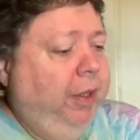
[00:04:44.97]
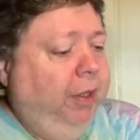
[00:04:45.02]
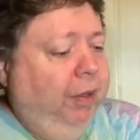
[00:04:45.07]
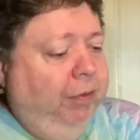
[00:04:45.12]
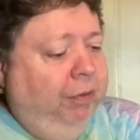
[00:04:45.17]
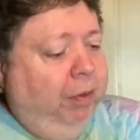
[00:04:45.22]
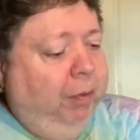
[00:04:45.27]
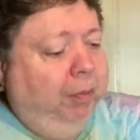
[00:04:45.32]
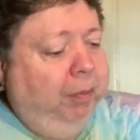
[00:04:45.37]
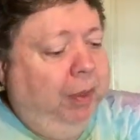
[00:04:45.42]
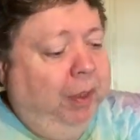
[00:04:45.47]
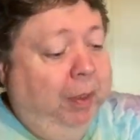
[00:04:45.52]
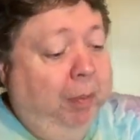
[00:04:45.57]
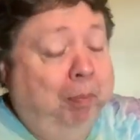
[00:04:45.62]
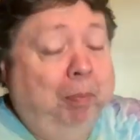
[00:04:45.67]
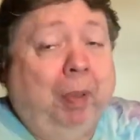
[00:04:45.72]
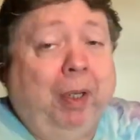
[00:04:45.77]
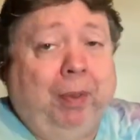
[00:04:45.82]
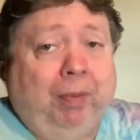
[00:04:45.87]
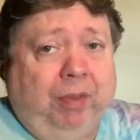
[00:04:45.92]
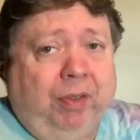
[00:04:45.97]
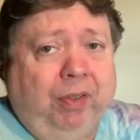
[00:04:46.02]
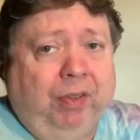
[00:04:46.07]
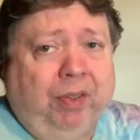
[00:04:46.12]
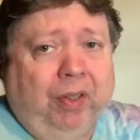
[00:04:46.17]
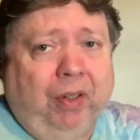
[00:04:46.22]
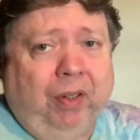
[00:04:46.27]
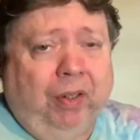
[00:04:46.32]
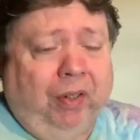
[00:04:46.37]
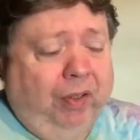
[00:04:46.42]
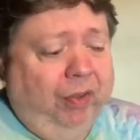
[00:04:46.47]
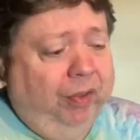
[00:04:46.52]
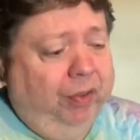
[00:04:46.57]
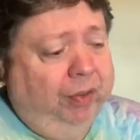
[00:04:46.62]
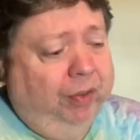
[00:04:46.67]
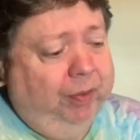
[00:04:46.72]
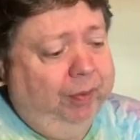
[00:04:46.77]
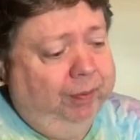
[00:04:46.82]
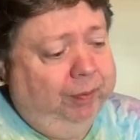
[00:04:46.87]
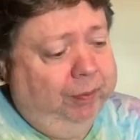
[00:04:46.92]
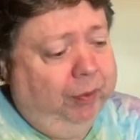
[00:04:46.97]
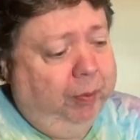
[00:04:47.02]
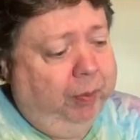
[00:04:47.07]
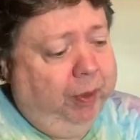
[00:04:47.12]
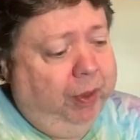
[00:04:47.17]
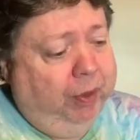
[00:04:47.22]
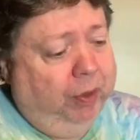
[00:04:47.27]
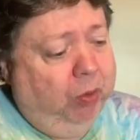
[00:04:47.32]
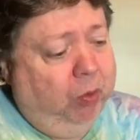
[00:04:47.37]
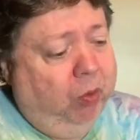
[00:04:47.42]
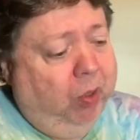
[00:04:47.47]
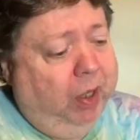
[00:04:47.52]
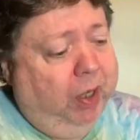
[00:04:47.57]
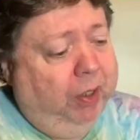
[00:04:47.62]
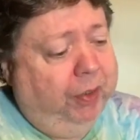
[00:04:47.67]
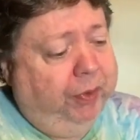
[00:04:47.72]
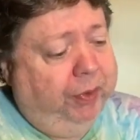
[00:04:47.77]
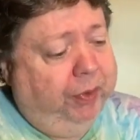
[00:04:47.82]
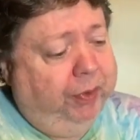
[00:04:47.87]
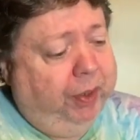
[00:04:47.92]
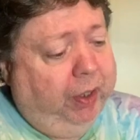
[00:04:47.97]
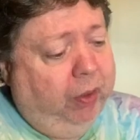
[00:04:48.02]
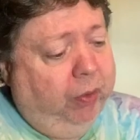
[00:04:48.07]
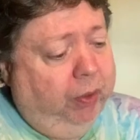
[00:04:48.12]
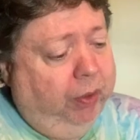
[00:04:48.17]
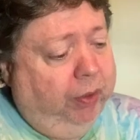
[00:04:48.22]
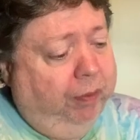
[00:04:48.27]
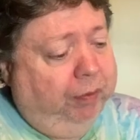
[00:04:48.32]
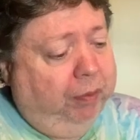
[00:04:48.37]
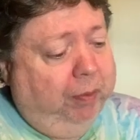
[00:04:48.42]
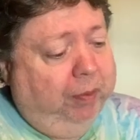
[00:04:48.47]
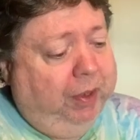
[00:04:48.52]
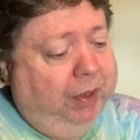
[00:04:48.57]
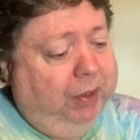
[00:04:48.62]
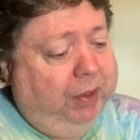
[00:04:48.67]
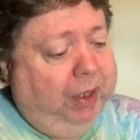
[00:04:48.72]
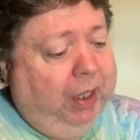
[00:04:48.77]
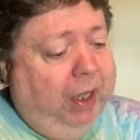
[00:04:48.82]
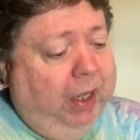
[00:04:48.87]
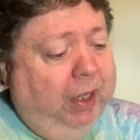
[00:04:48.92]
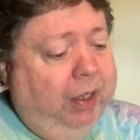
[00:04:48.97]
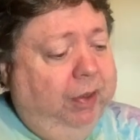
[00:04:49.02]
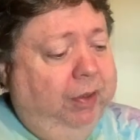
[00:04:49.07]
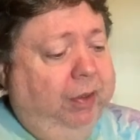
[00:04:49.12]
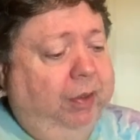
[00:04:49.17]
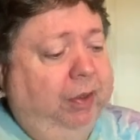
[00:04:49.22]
from Pipes and Cigars. Been a little while since I ordered from these guys.